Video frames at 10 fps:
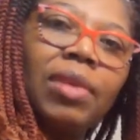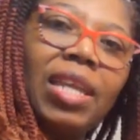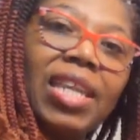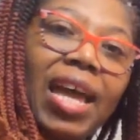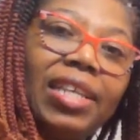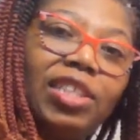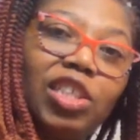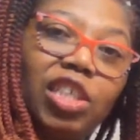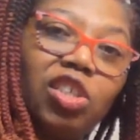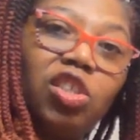a nice
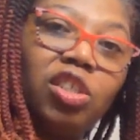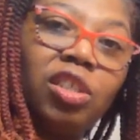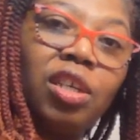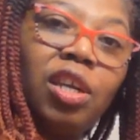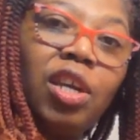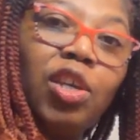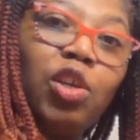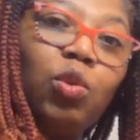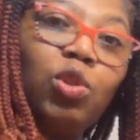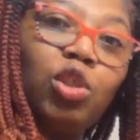dish, you
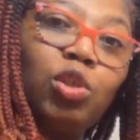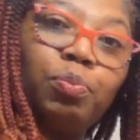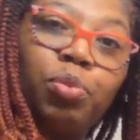don't just